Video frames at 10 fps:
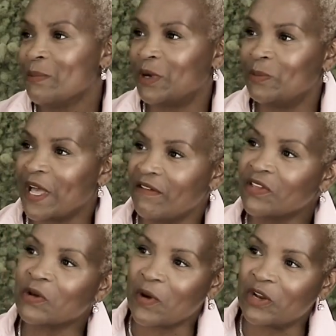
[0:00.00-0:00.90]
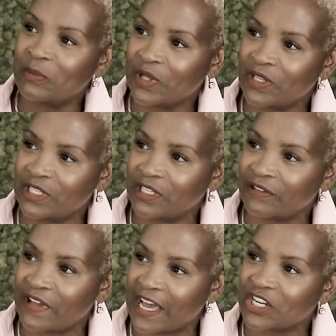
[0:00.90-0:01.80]
But having the credibility
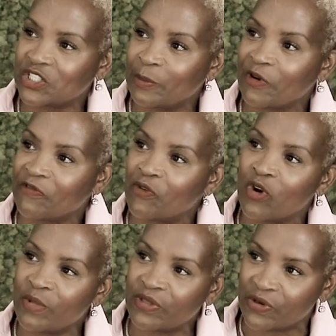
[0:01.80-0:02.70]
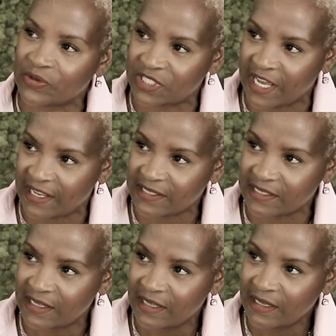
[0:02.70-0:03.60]
of actually performing those tasks